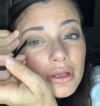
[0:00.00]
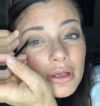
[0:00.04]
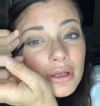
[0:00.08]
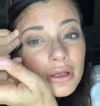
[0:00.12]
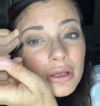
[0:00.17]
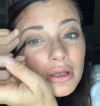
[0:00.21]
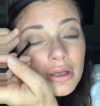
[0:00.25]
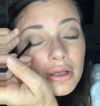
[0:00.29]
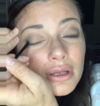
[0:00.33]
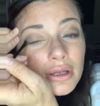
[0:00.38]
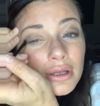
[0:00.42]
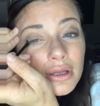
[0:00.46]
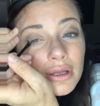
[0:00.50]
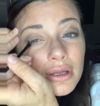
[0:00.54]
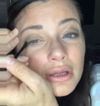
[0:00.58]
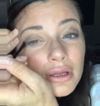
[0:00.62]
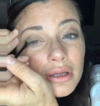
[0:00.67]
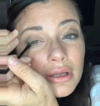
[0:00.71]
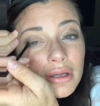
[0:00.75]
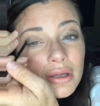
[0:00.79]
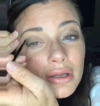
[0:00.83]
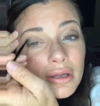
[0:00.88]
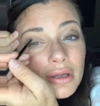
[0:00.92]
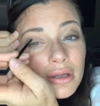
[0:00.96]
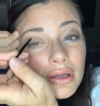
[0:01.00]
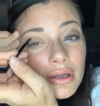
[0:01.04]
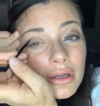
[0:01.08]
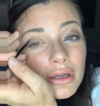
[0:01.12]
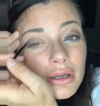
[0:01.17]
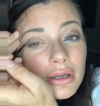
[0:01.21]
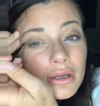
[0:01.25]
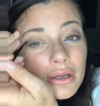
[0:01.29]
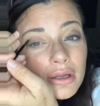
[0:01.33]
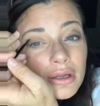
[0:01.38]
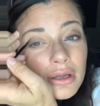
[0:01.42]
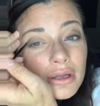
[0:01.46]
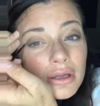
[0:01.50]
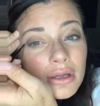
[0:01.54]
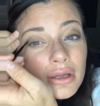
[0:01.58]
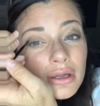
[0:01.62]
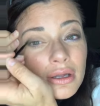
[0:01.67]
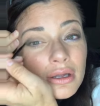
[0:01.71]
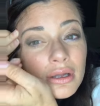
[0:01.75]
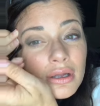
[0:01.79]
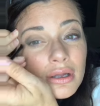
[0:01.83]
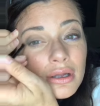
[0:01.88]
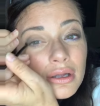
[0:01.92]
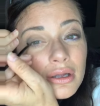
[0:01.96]

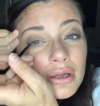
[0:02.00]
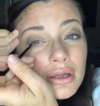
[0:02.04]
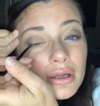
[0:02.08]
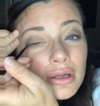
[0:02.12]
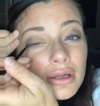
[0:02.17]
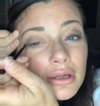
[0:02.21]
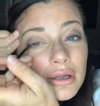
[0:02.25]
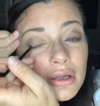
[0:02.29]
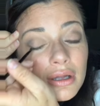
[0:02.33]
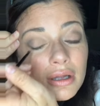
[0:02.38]
[no speech]